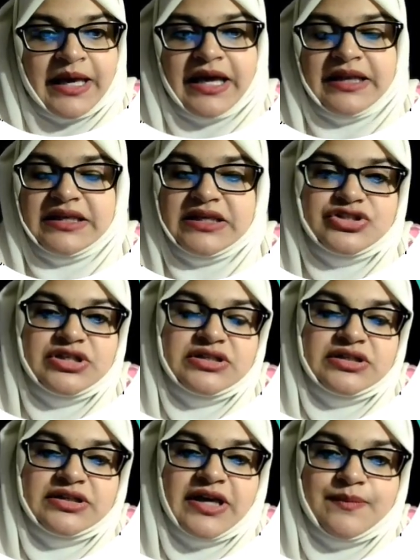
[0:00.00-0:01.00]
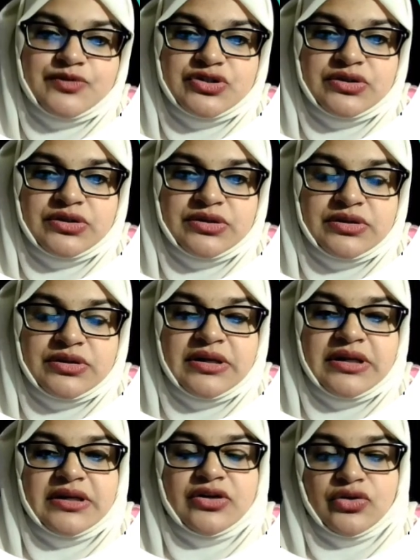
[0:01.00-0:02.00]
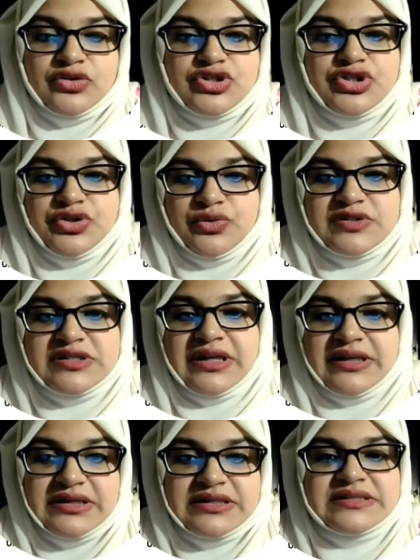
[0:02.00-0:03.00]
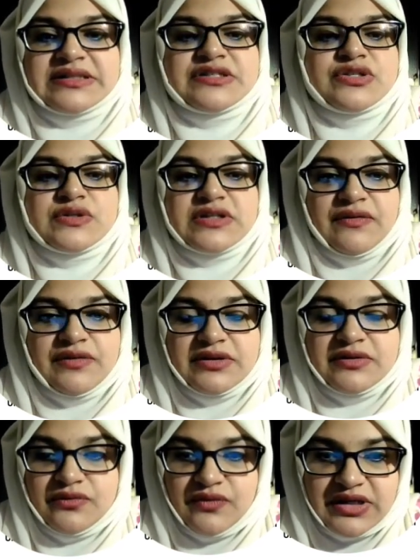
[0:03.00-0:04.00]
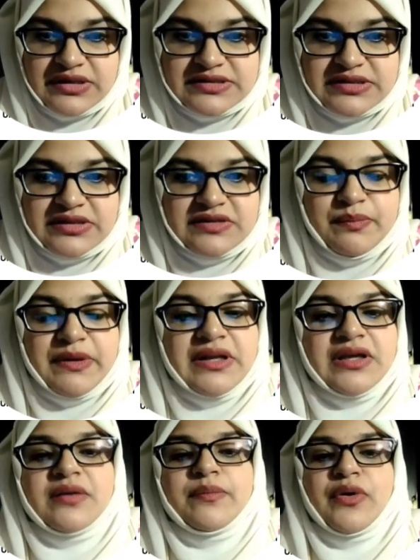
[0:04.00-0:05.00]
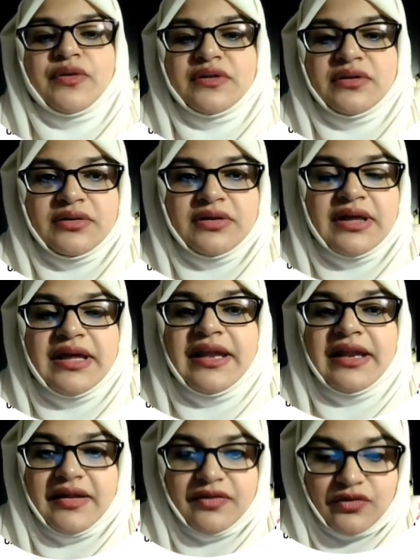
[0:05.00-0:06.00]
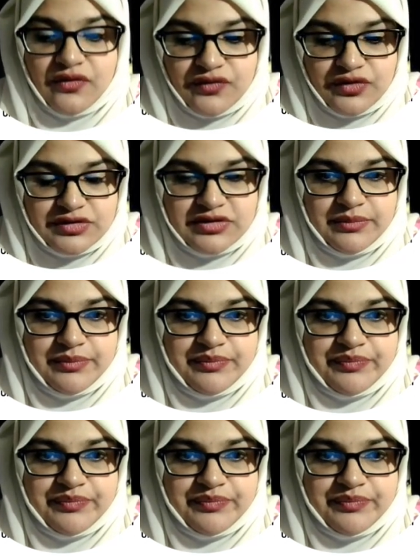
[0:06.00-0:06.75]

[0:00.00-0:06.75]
And each data capture constitutes at least 6 to 7 weeks depending upon the length of the term.